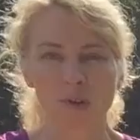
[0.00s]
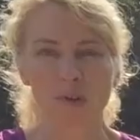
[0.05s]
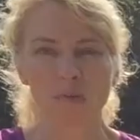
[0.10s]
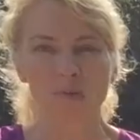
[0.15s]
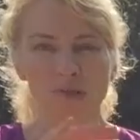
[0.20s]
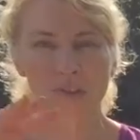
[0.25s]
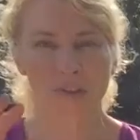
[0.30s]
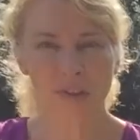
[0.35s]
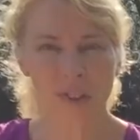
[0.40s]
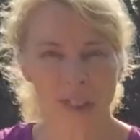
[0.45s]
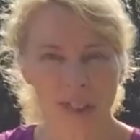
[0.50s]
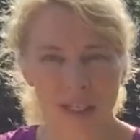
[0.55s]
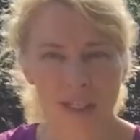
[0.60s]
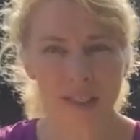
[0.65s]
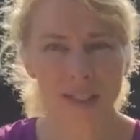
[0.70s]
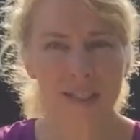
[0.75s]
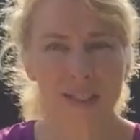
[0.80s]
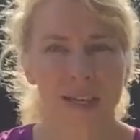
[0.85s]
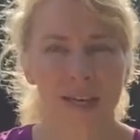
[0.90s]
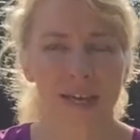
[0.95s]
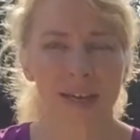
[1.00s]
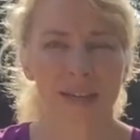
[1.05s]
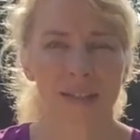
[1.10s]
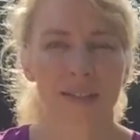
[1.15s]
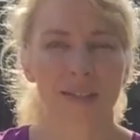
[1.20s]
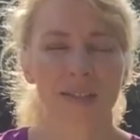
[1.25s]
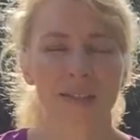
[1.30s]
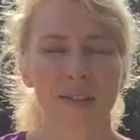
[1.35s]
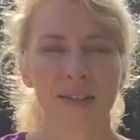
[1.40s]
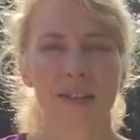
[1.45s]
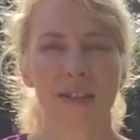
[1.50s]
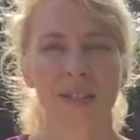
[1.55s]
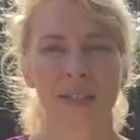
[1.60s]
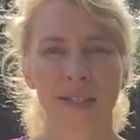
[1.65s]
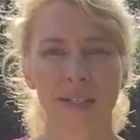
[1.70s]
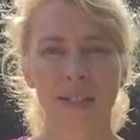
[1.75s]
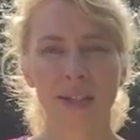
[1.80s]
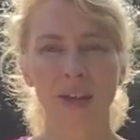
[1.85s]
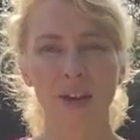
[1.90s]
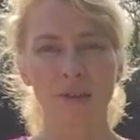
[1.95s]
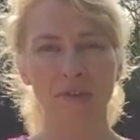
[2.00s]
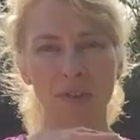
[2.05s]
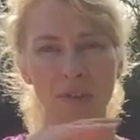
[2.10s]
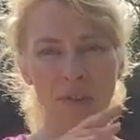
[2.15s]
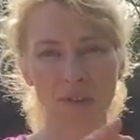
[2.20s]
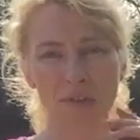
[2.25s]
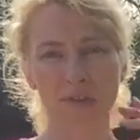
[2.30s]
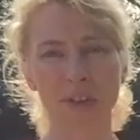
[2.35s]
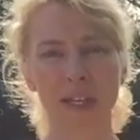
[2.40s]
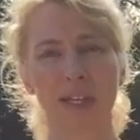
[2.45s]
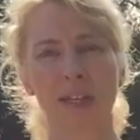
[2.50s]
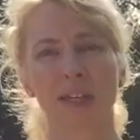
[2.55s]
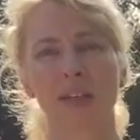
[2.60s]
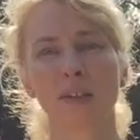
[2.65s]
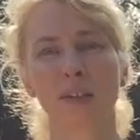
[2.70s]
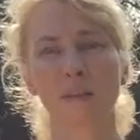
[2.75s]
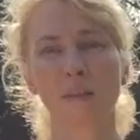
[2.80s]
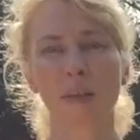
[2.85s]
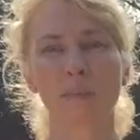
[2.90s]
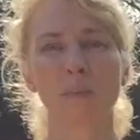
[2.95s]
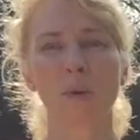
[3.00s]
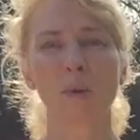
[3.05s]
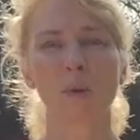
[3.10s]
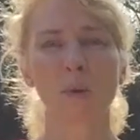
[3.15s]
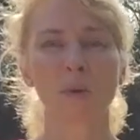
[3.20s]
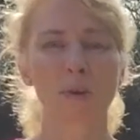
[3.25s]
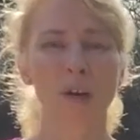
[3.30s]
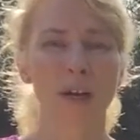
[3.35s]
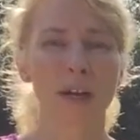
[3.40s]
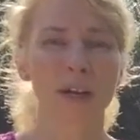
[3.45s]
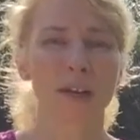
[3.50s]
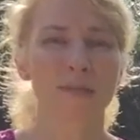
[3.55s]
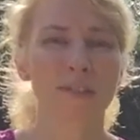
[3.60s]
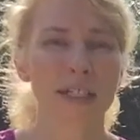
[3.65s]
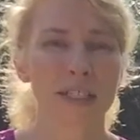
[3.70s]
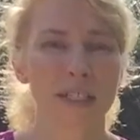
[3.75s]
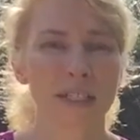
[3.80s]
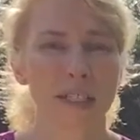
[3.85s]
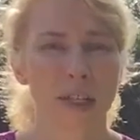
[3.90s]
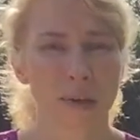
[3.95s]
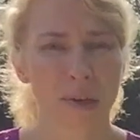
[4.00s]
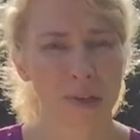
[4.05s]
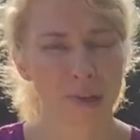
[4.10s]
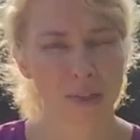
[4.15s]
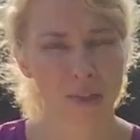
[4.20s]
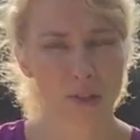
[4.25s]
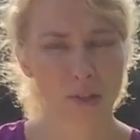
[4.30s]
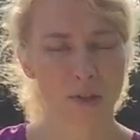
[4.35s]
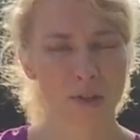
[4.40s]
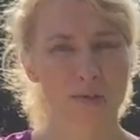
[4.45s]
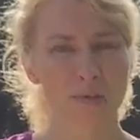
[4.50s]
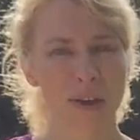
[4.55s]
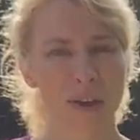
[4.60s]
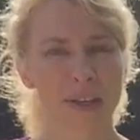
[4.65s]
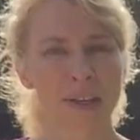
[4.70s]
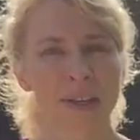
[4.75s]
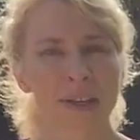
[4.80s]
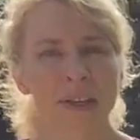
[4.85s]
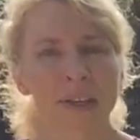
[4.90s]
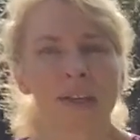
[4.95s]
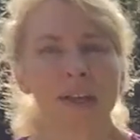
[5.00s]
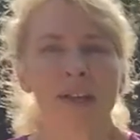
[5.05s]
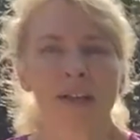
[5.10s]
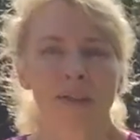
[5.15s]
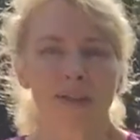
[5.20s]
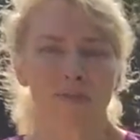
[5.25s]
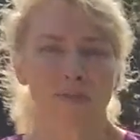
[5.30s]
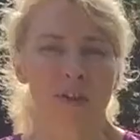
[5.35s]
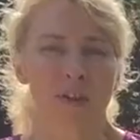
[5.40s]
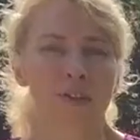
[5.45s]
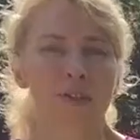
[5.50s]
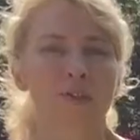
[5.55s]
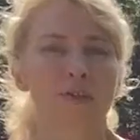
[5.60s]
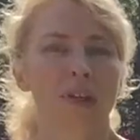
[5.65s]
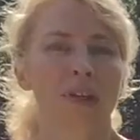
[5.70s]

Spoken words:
gone through these exercises. Hopefully you're feeling a little bit more ready to go out and do your run. The final